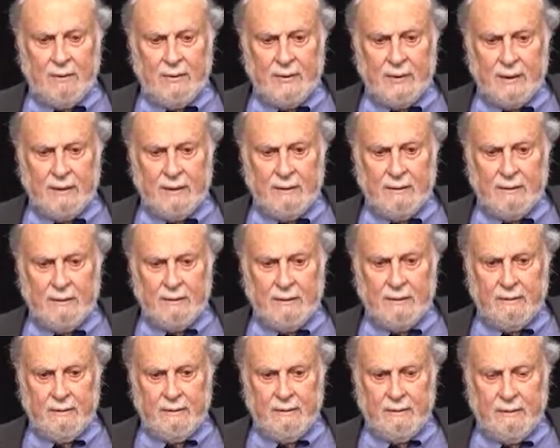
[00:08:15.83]
the
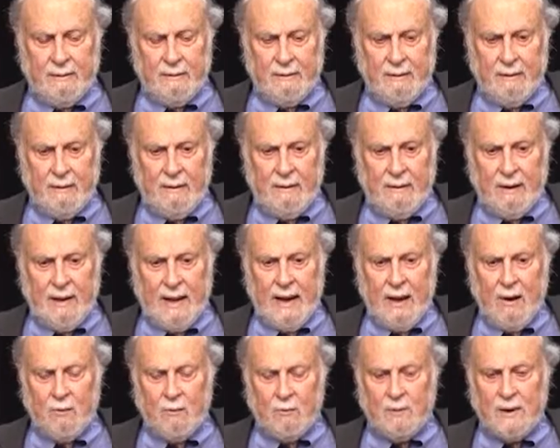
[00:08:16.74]
uh,
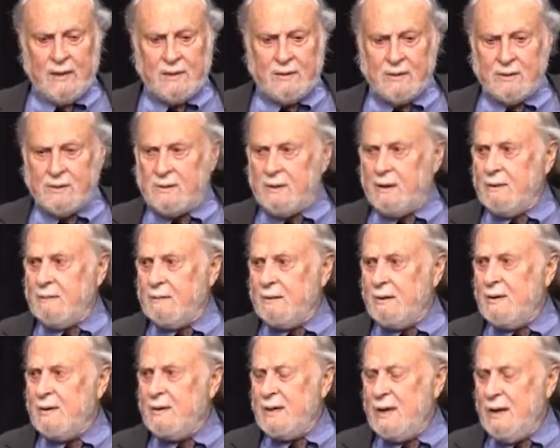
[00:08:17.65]
outrages that
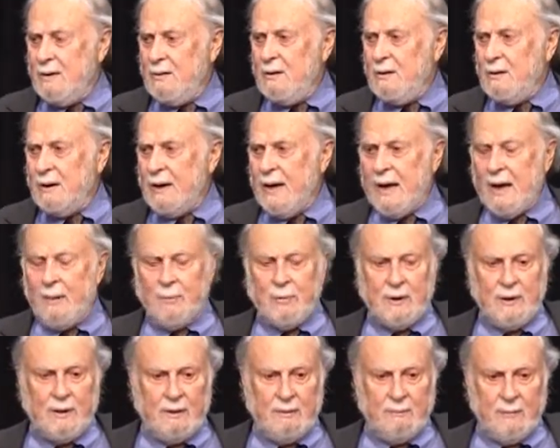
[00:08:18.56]
continue to
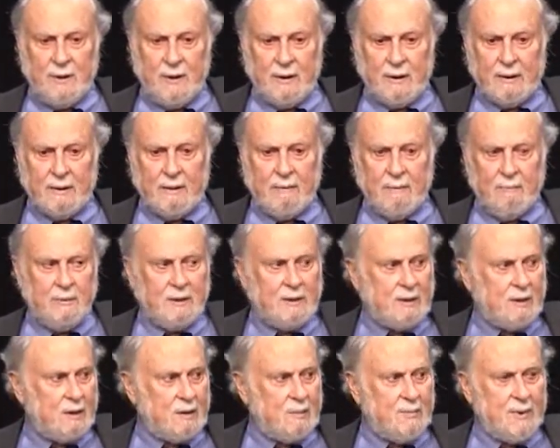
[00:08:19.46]
happen in America. We
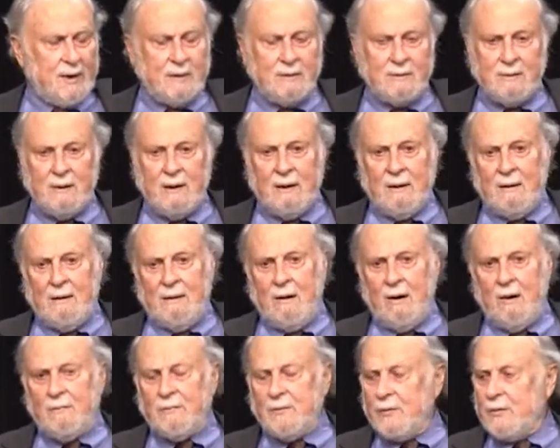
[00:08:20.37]
talk about
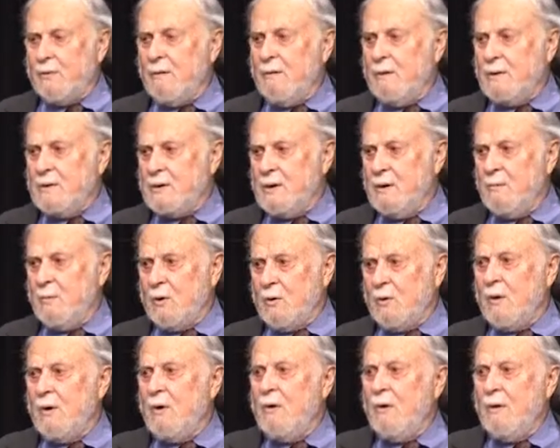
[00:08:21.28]
overthrowing Jim
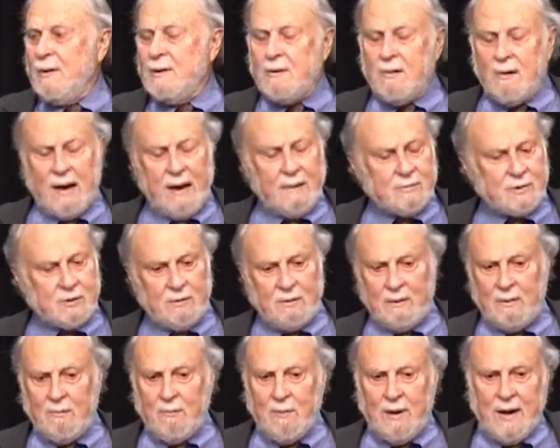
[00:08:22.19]
Crow, and you're
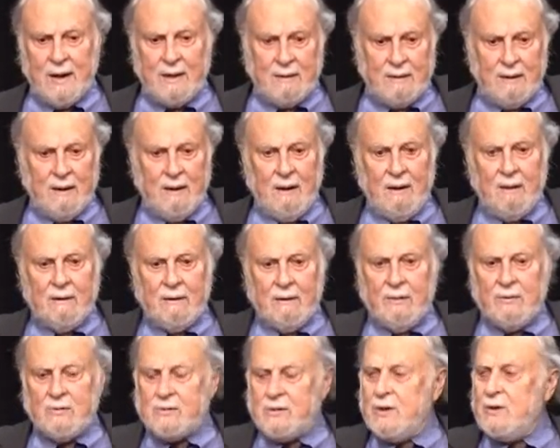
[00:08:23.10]
absolutely right.
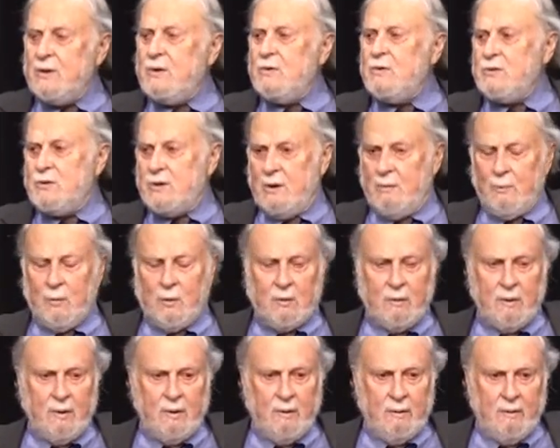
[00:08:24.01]
There's the new Jim
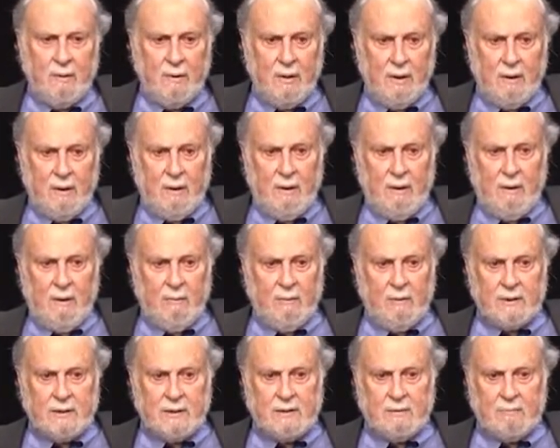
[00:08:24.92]
Crow,
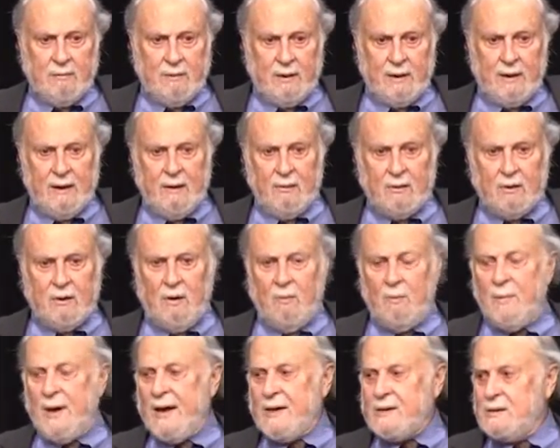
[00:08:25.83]
which we now call
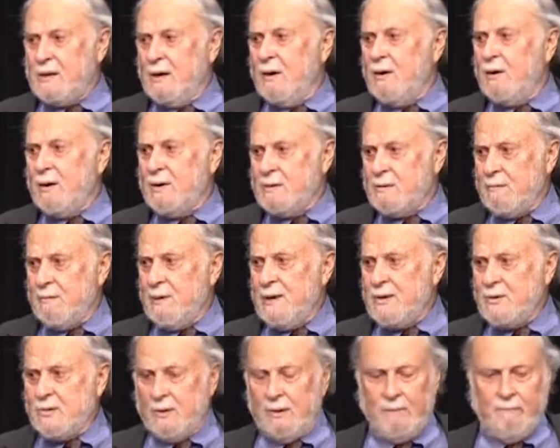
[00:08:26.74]
mass
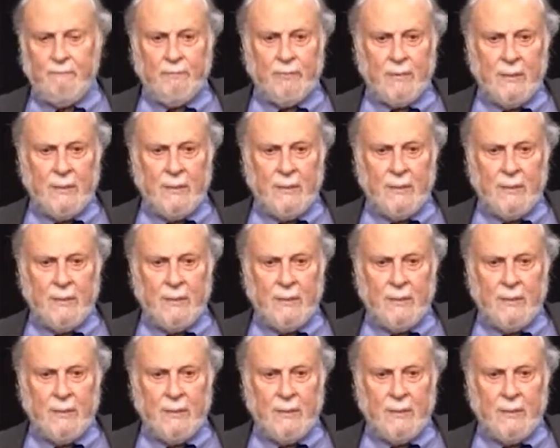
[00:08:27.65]
incarceration,